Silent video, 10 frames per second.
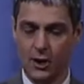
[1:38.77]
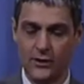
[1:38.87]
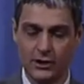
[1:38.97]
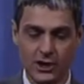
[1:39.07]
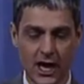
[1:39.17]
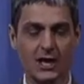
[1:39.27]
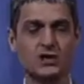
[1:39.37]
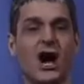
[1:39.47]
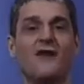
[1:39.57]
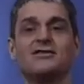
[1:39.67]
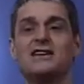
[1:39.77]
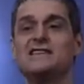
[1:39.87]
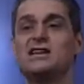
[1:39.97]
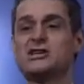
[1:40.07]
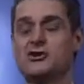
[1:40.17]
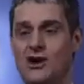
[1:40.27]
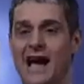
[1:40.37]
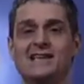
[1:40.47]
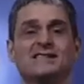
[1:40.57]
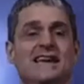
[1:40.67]
The Church of Jesus
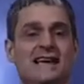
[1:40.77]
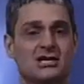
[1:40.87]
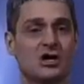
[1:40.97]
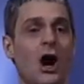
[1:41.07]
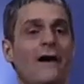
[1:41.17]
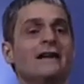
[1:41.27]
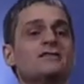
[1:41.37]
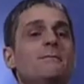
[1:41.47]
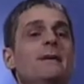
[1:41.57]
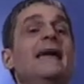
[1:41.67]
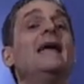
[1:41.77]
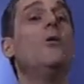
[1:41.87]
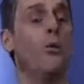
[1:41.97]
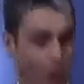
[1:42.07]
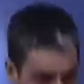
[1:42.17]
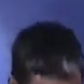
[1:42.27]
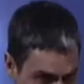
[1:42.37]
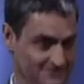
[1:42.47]
Christ is going to be one.